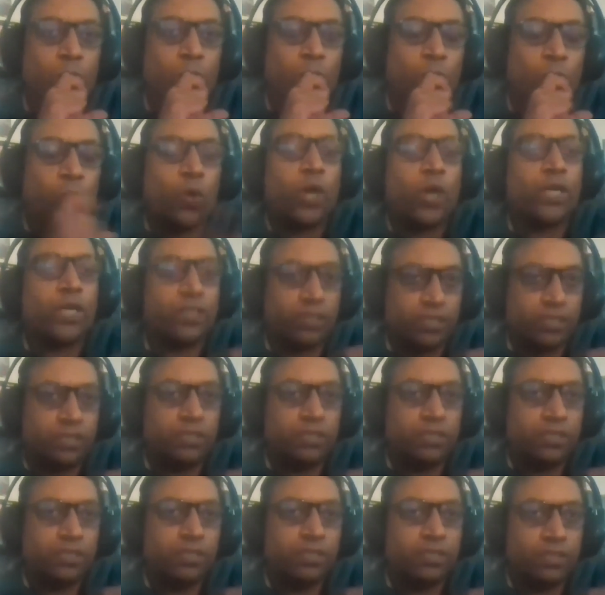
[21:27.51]
what
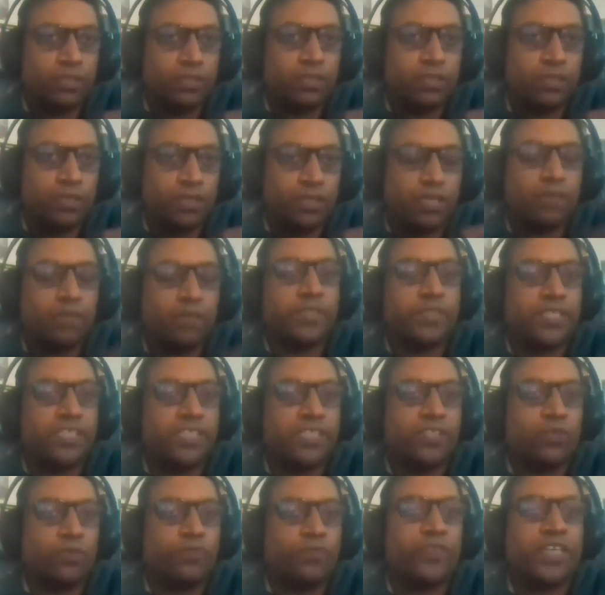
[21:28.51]

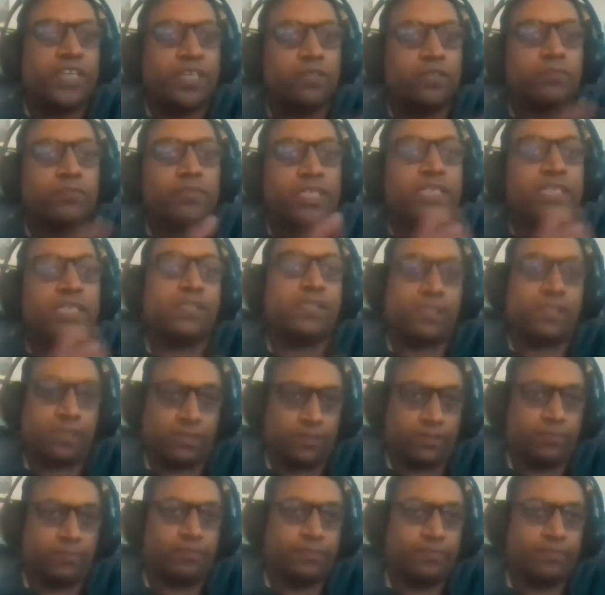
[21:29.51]
liberty or freedom is,